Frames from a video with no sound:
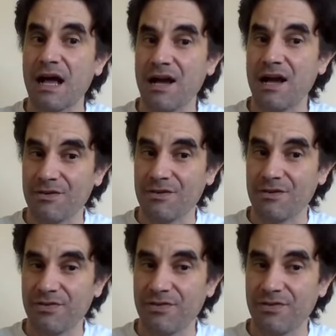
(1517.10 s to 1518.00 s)

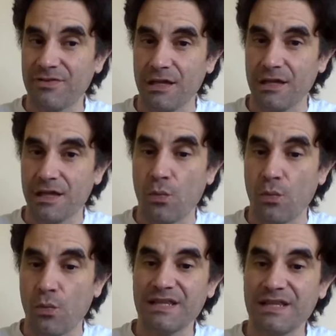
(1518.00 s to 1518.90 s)
of
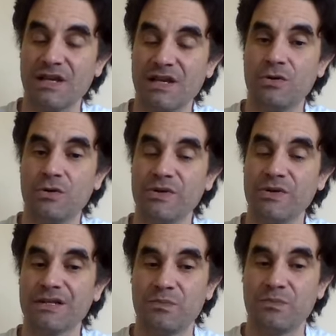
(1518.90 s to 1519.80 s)
one's own
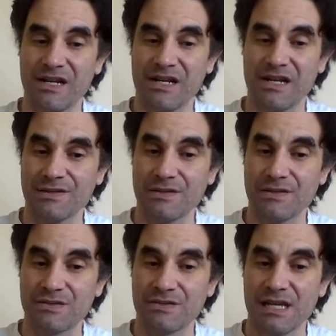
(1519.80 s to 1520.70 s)

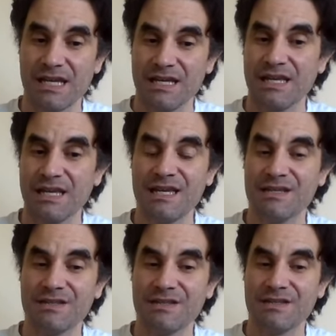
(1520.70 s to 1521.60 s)
experience,
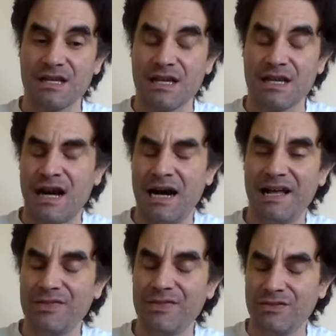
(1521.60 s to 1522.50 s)
is,
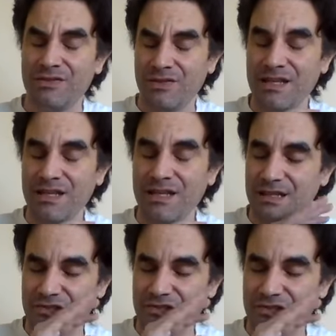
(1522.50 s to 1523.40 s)
on
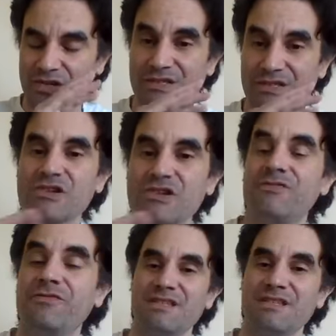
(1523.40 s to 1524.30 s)
the straight
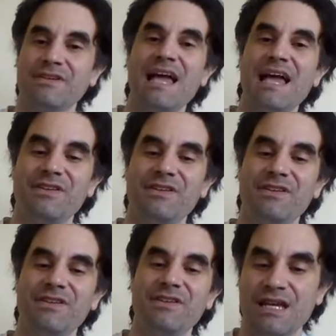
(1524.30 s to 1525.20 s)
surface of it,
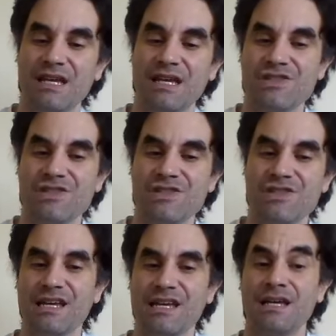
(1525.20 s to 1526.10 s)
evidence
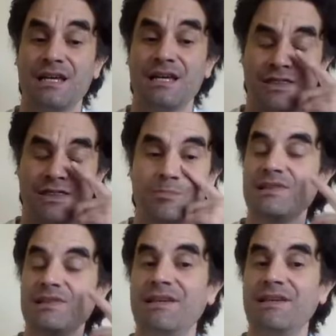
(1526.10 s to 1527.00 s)
that the
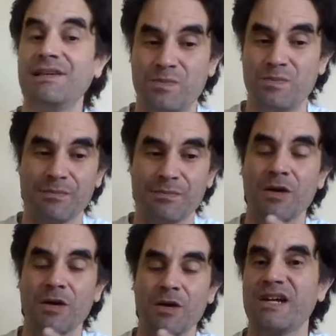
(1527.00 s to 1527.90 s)
beliefs being
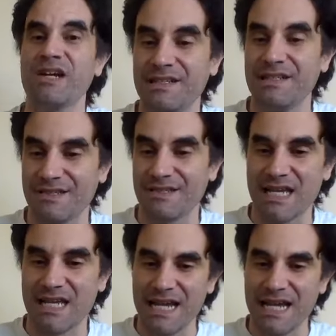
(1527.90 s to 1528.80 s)
perpetrated in
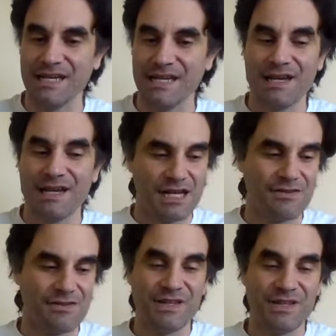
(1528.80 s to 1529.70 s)
society
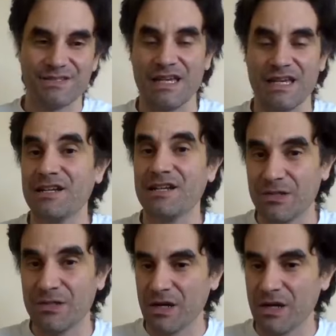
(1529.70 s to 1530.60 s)
of these
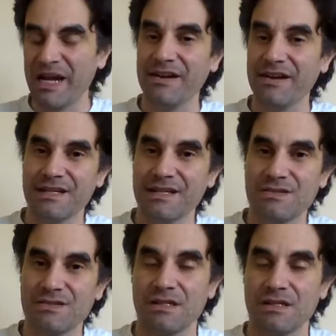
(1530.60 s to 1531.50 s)
ignorant
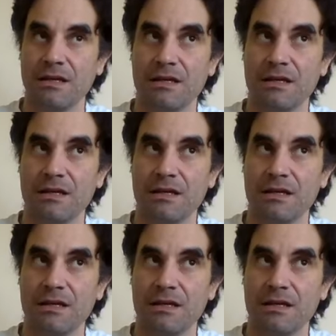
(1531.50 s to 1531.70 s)
barbarians